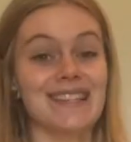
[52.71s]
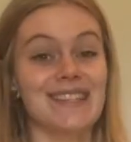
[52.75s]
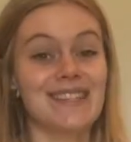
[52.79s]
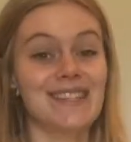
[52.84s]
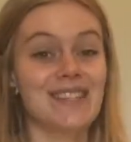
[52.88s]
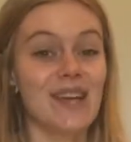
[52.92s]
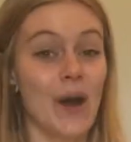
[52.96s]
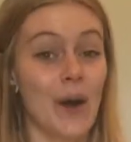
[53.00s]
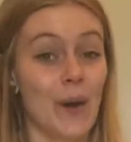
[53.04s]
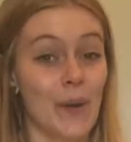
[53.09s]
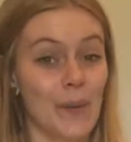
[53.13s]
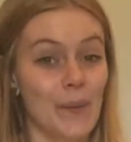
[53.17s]

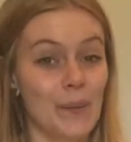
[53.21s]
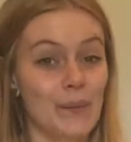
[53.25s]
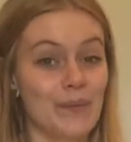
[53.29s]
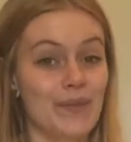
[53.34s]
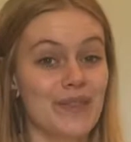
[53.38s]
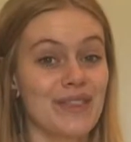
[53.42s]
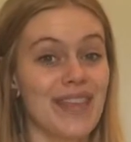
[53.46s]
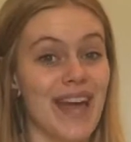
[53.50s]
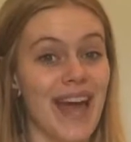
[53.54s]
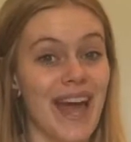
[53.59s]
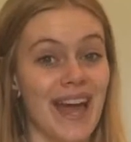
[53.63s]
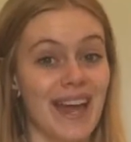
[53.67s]
So
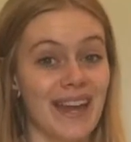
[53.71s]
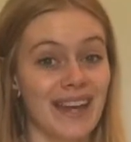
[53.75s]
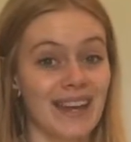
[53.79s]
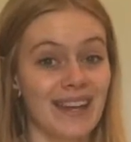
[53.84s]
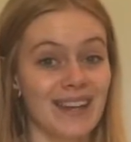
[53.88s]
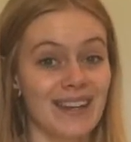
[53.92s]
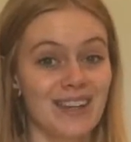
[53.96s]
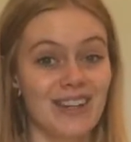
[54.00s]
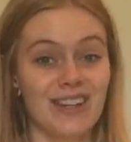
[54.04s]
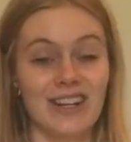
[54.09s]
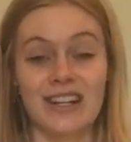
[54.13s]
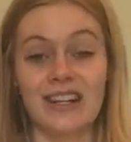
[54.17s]
then
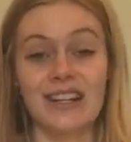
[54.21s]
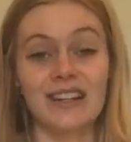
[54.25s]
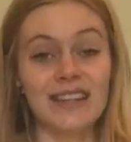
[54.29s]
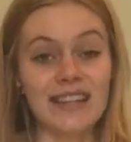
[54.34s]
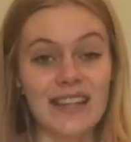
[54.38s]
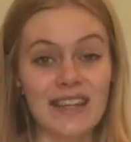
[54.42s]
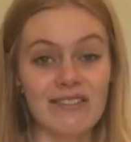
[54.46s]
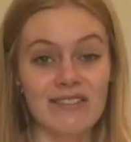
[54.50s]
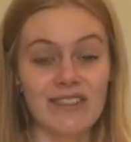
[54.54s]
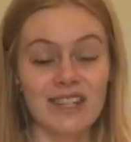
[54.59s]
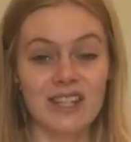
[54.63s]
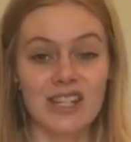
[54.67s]
you're going to
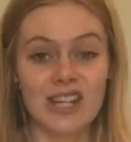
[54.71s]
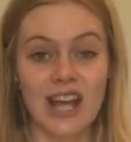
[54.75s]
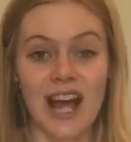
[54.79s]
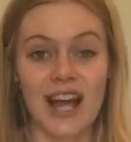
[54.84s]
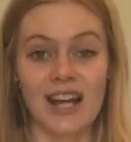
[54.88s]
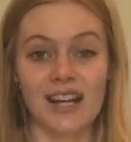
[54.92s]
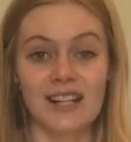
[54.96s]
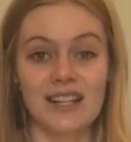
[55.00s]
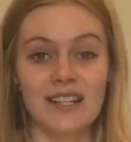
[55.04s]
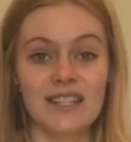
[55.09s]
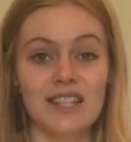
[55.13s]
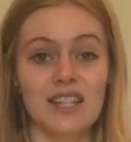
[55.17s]
leave the
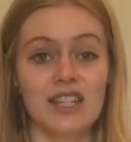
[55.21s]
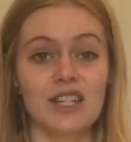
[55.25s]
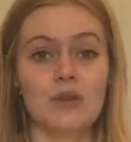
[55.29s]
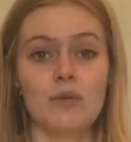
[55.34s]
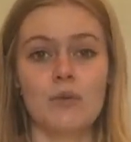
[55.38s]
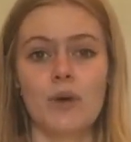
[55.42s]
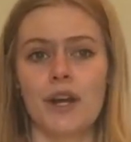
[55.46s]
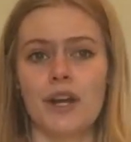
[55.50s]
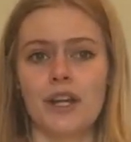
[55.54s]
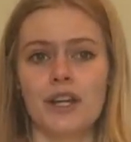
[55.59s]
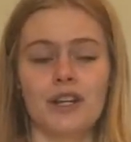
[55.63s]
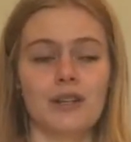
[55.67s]
child and you
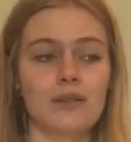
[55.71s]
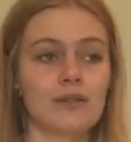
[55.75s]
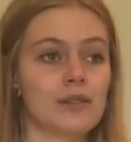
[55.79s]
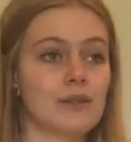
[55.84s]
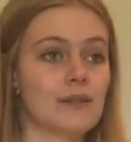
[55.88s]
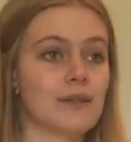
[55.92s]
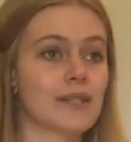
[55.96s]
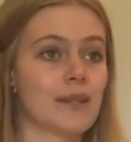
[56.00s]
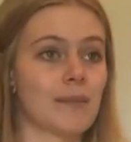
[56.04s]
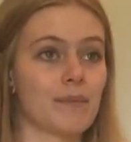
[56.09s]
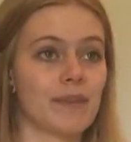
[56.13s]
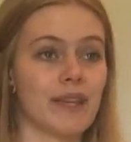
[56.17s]
want to go do
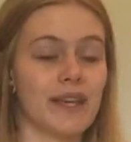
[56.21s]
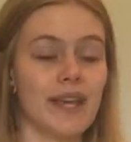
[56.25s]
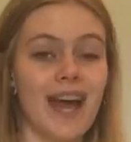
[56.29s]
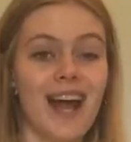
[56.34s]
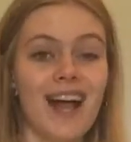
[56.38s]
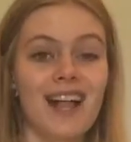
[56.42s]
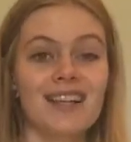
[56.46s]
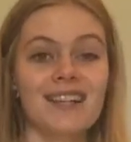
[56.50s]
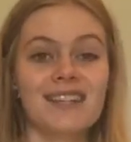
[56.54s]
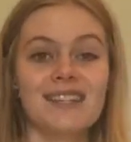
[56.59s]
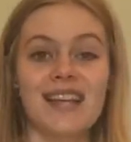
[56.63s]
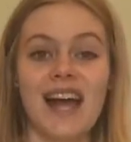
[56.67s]
something
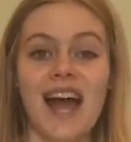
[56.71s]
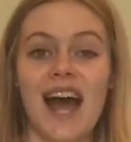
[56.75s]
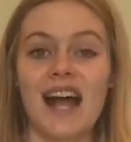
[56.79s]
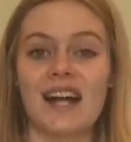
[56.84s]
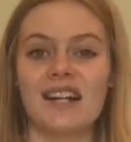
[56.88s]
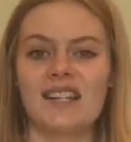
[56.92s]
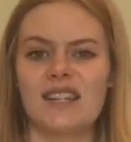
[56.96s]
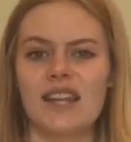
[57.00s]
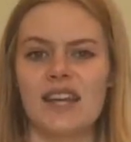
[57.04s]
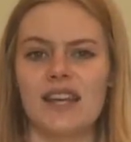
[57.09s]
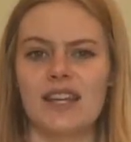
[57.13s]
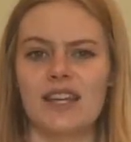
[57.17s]
else,
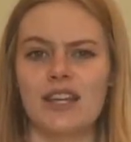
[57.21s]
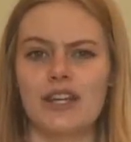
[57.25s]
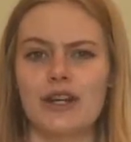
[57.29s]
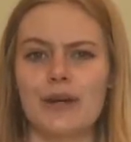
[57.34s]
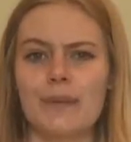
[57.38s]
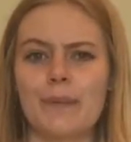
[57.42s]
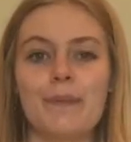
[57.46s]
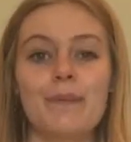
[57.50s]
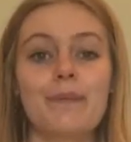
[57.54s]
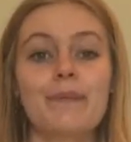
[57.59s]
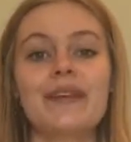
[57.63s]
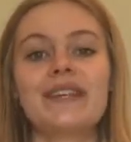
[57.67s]
act like
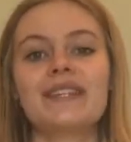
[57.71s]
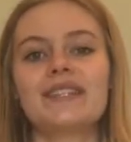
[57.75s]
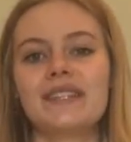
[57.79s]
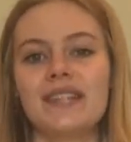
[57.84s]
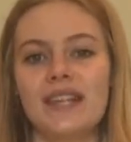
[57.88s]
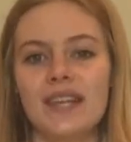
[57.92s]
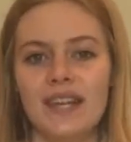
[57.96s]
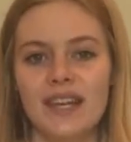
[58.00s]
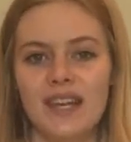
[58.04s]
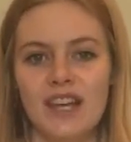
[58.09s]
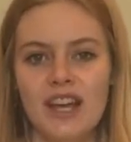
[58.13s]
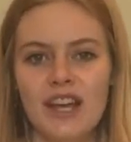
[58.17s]
you're
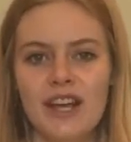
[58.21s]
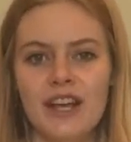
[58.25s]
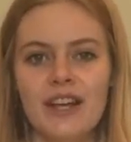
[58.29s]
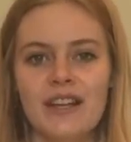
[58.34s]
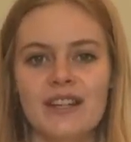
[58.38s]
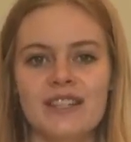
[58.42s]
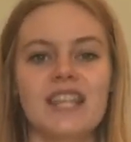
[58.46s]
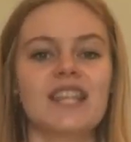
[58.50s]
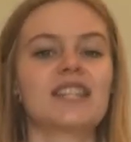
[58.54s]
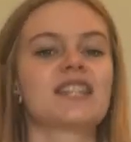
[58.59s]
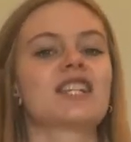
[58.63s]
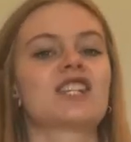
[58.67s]
busy,
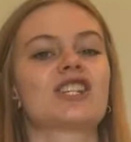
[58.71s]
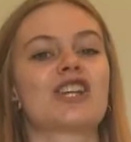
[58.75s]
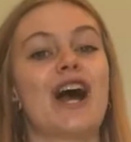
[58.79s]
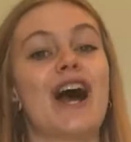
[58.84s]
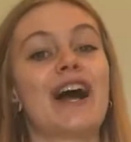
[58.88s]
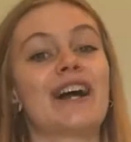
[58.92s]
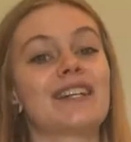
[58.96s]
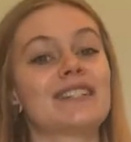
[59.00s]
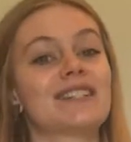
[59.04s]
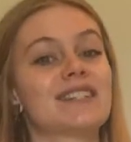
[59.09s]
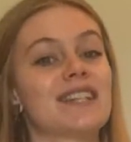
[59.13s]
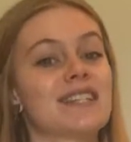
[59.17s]
so that the
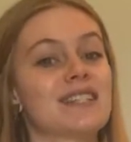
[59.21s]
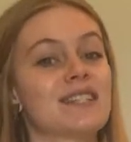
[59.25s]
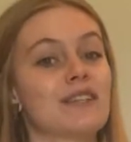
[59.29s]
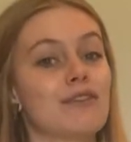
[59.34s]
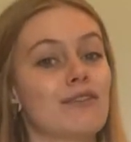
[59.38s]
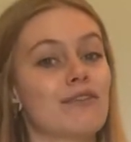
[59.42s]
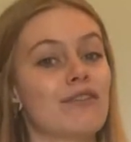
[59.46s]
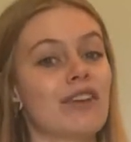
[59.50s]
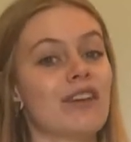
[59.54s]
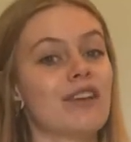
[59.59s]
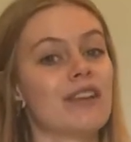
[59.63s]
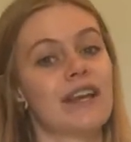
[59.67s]
child doesn't
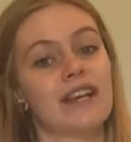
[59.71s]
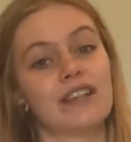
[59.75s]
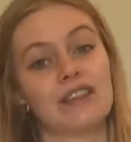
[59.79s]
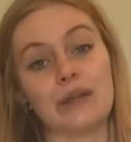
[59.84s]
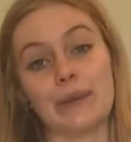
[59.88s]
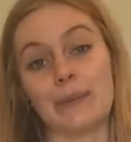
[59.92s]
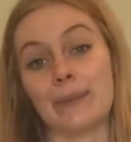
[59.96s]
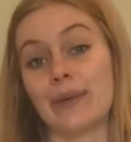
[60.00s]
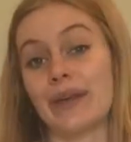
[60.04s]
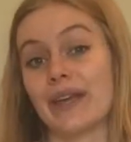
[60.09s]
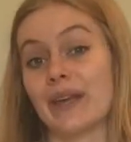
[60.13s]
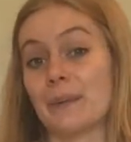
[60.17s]
feel like they're
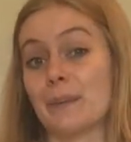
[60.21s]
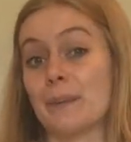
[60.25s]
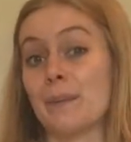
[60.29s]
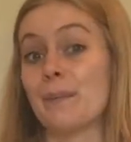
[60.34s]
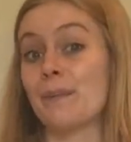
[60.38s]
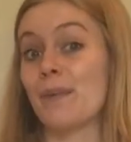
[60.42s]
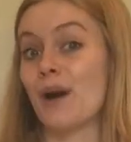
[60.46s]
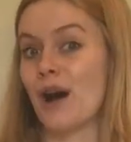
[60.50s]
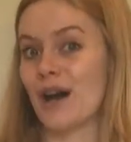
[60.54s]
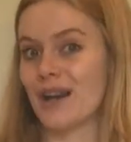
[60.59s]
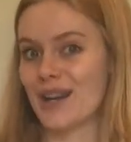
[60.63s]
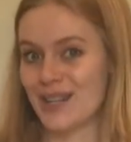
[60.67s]
being
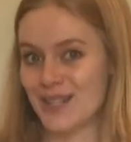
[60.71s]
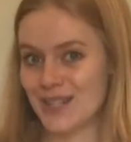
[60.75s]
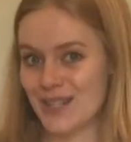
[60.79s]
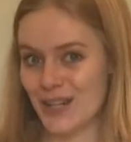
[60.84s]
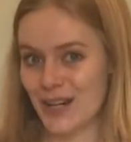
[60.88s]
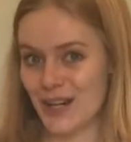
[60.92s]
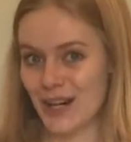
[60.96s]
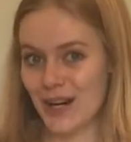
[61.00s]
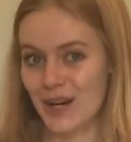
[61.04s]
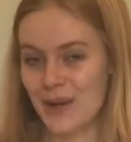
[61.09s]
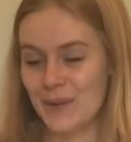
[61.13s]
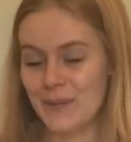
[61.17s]

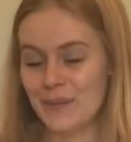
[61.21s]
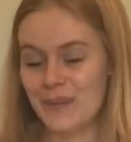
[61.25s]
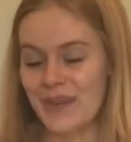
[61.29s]
monitored.